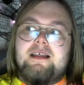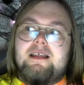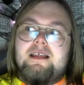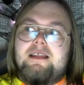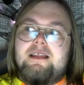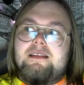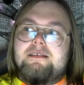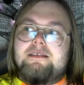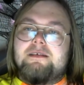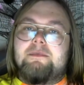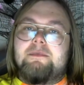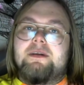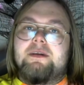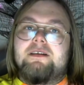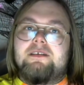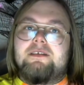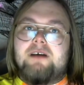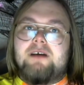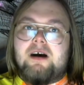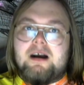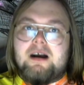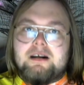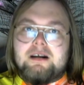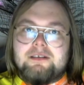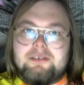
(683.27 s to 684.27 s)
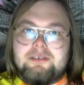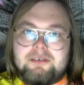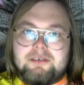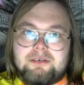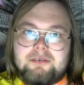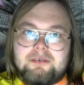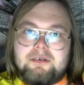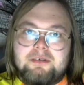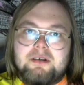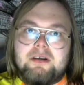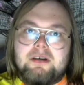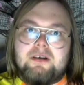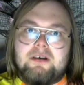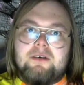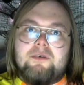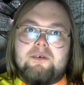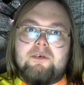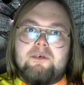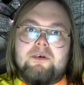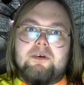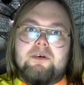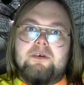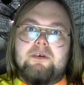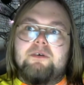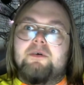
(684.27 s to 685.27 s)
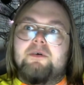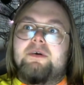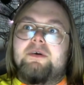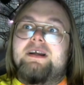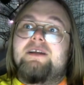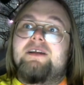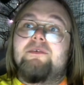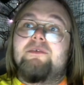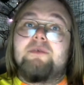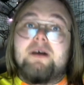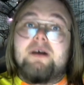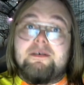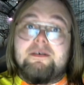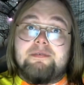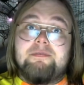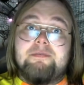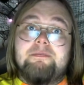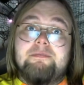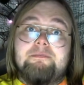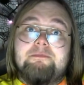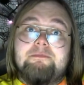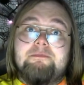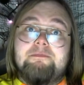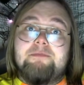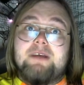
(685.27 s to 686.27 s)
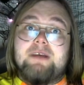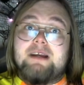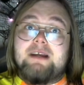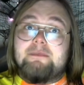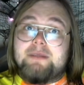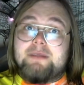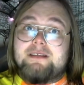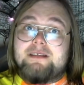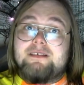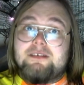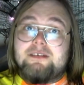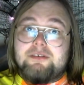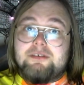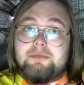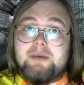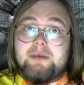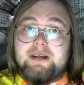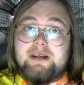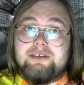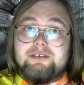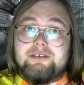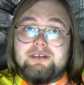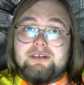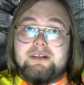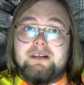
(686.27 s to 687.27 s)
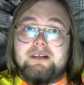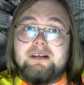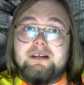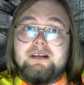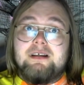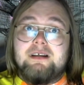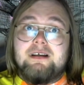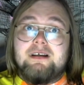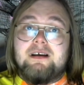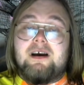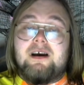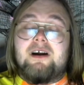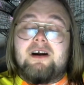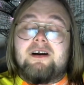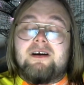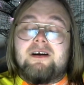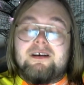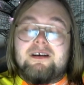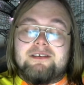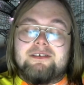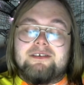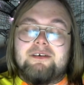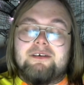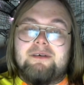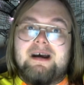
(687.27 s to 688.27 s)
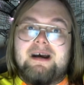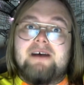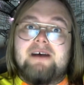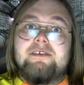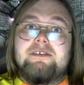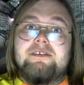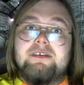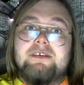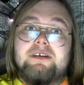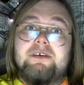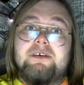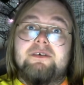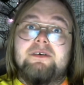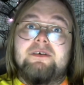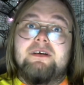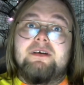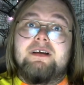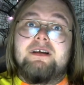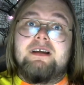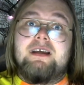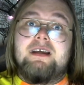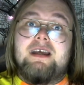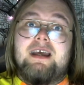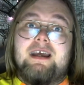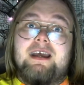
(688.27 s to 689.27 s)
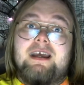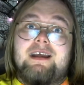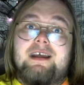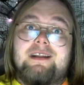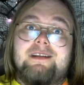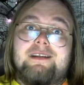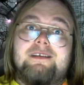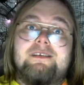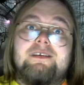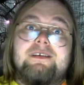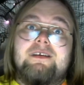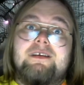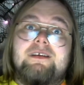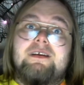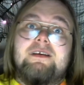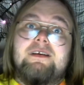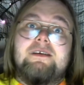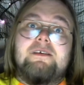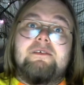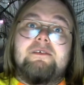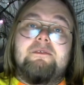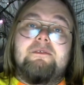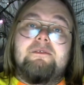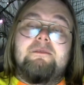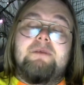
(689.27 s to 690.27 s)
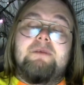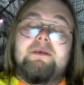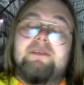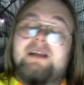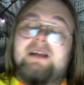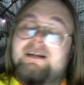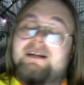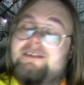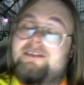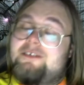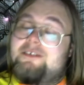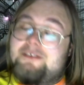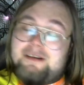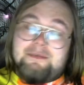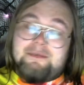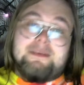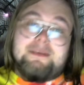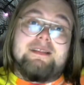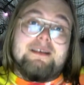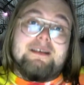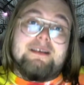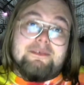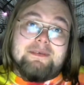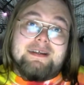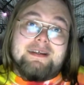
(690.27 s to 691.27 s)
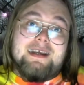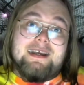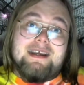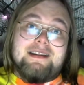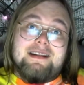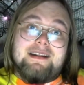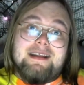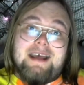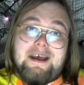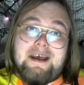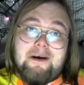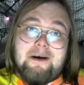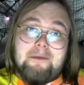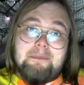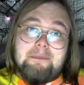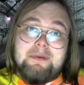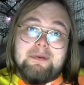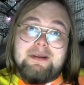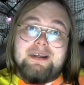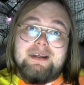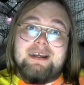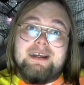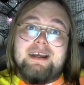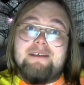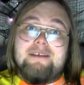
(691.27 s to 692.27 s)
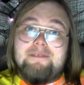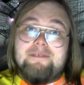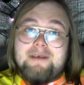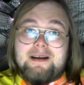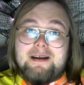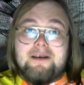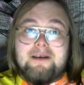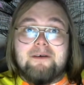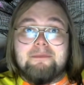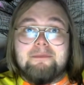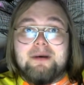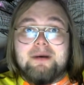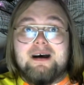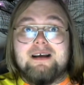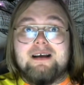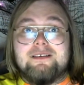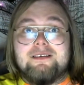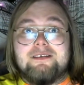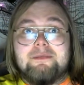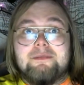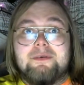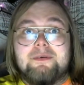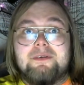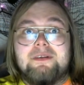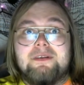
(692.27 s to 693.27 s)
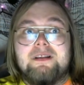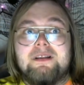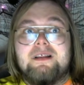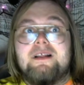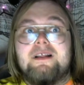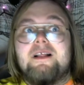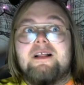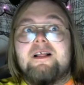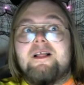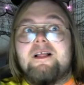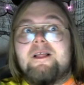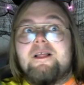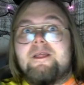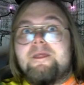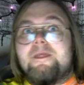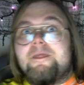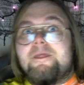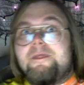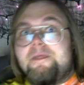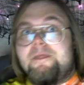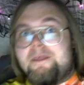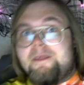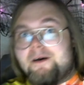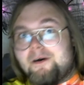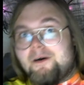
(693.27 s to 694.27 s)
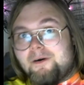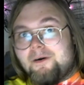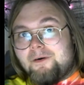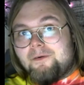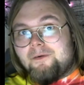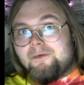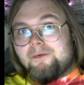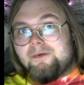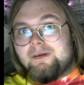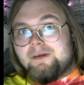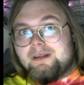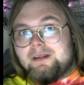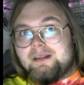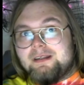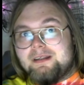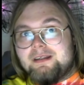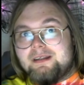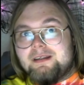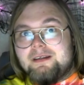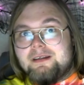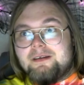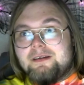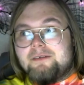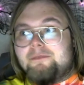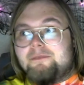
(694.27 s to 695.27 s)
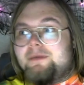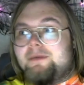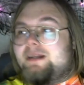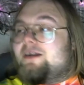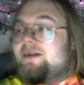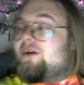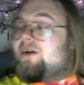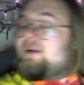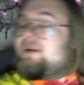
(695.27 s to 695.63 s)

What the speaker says: someone to talk to, or who are in a rough family situation. Our hearts go out to you, and we would like to do everything we can to help, if at all possible. Though we don't